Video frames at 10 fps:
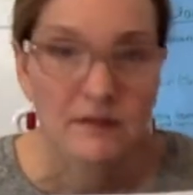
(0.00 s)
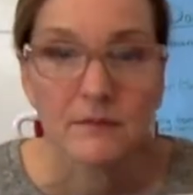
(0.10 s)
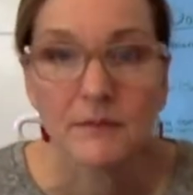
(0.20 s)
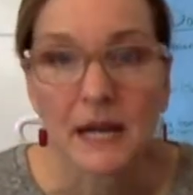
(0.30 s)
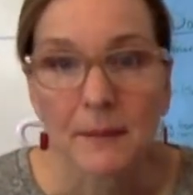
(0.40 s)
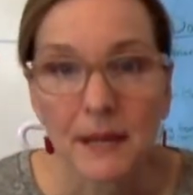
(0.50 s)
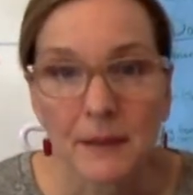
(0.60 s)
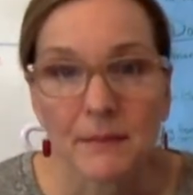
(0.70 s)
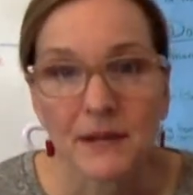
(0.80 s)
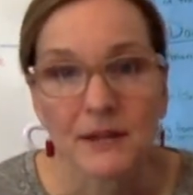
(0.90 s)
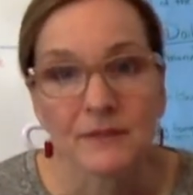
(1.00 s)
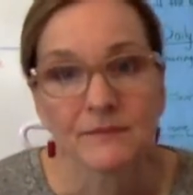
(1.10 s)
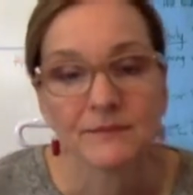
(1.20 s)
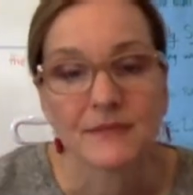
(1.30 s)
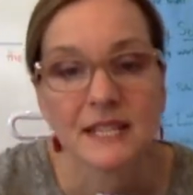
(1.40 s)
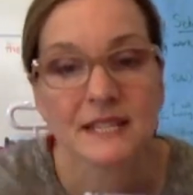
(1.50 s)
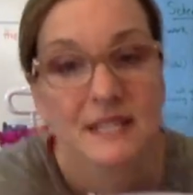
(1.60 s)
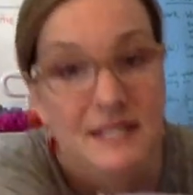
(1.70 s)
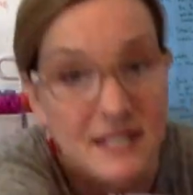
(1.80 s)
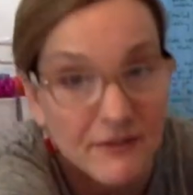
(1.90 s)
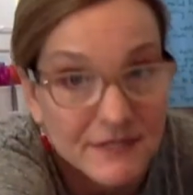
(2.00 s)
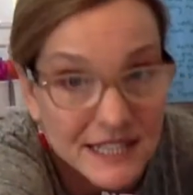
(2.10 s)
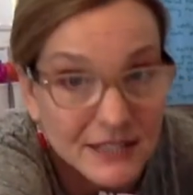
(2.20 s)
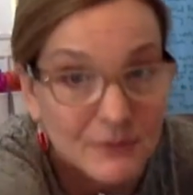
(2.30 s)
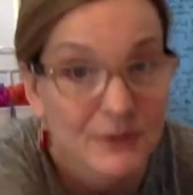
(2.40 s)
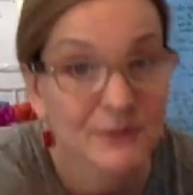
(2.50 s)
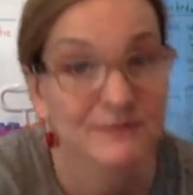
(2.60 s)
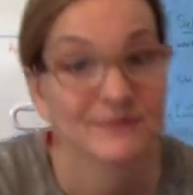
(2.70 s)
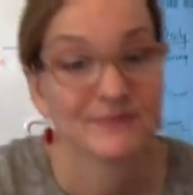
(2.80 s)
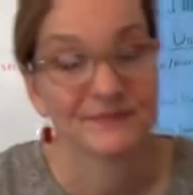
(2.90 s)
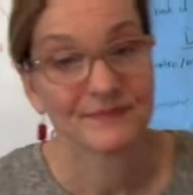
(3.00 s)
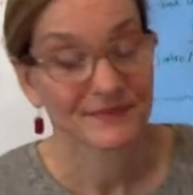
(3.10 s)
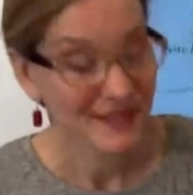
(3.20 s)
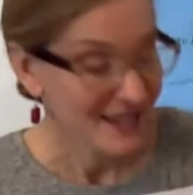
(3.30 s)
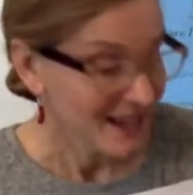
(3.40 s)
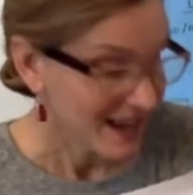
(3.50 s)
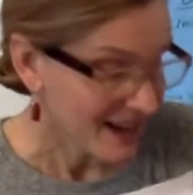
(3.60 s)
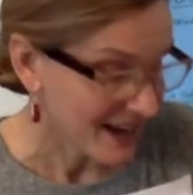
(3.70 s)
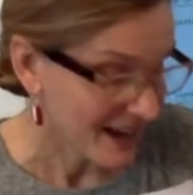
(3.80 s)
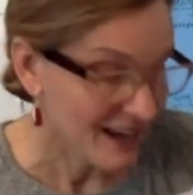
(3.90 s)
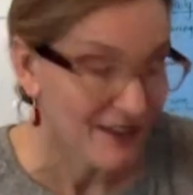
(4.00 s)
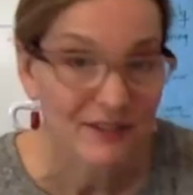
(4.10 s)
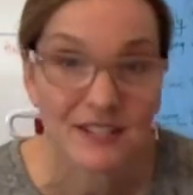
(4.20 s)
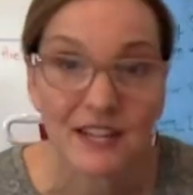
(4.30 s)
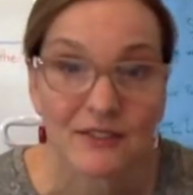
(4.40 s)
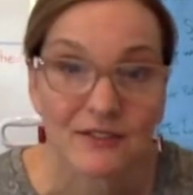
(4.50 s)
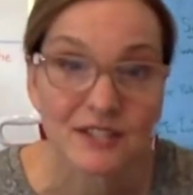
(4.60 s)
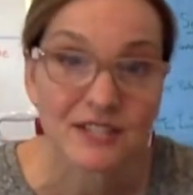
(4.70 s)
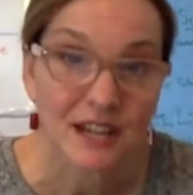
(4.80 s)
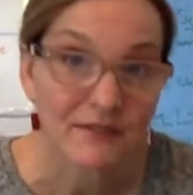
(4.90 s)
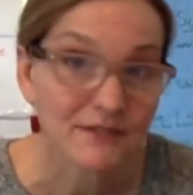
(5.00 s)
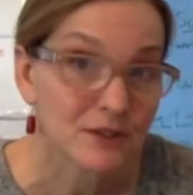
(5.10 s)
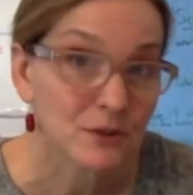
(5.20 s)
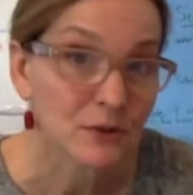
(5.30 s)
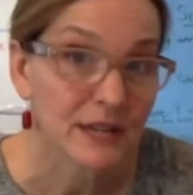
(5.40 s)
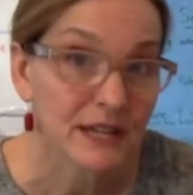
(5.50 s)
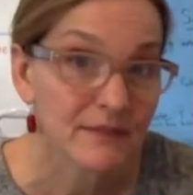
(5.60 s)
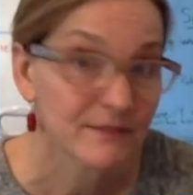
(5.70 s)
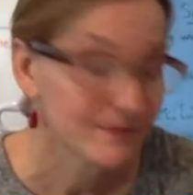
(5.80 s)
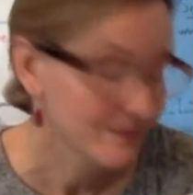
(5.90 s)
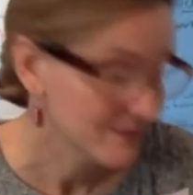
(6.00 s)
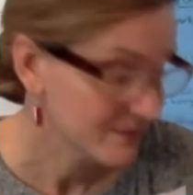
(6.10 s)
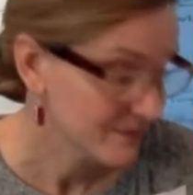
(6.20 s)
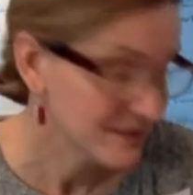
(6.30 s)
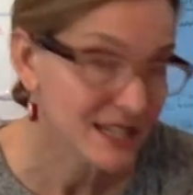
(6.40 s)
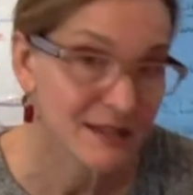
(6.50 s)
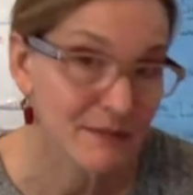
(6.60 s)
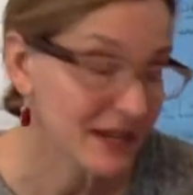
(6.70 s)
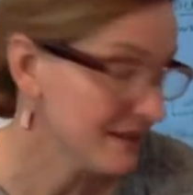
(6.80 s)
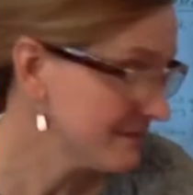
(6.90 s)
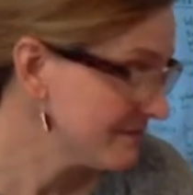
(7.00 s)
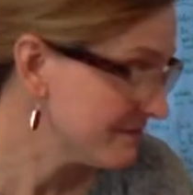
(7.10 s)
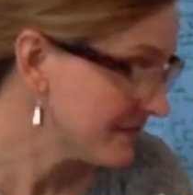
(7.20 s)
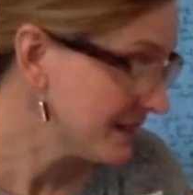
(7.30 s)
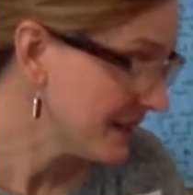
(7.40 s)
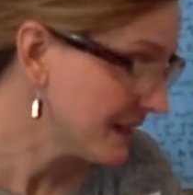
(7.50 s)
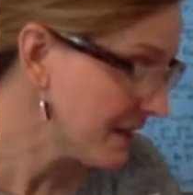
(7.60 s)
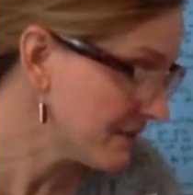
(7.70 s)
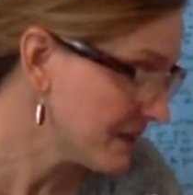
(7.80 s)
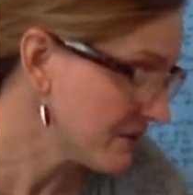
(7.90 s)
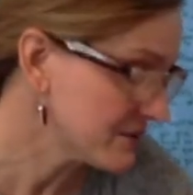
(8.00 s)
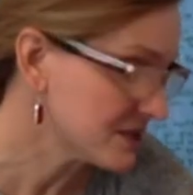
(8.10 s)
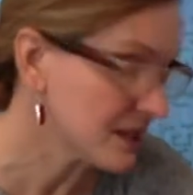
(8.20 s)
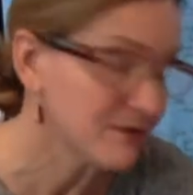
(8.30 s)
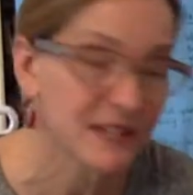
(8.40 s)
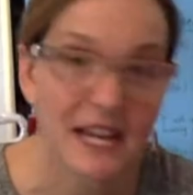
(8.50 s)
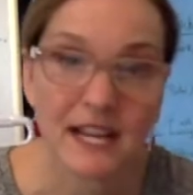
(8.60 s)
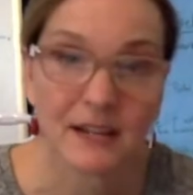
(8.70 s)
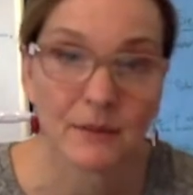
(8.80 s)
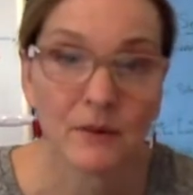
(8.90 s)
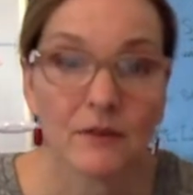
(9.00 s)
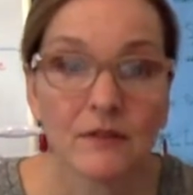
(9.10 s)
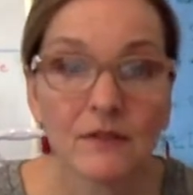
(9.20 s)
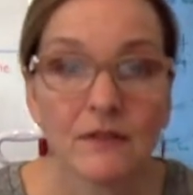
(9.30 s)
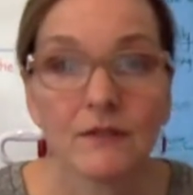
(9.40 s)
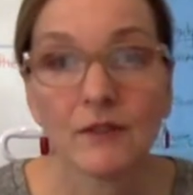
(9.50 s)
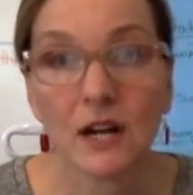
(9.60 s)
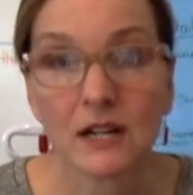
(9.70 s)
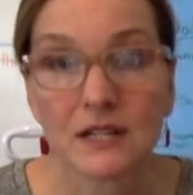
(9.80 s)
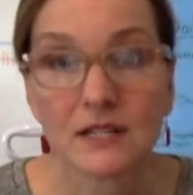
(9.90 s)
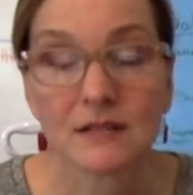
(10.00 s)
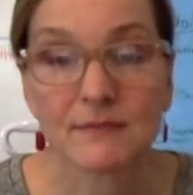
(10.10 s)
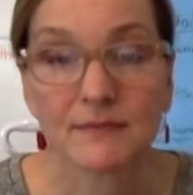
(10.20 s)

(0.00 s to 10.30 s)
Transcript: Backpack Bear is a stuffed animal. I have another stuffed toy, Tin Man, and I have another stuffed animal, Fox.